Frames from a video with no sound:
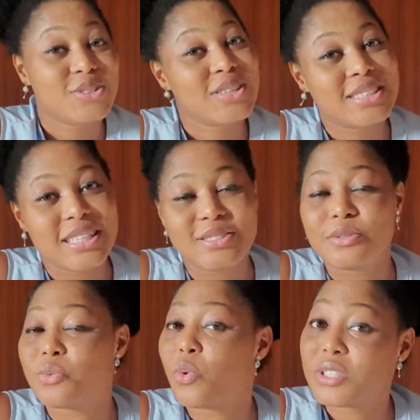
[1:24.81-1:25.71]
Just stay
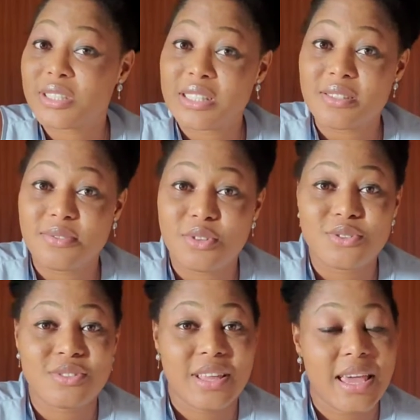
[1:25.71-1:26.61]
tuned, watch this video
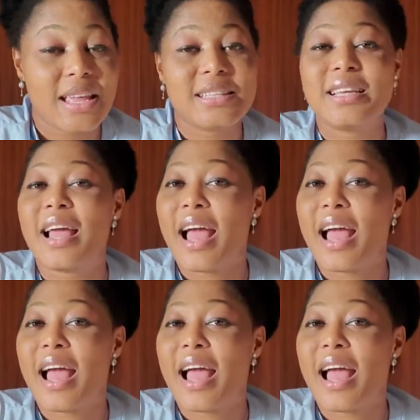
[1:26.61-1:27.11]
to the end.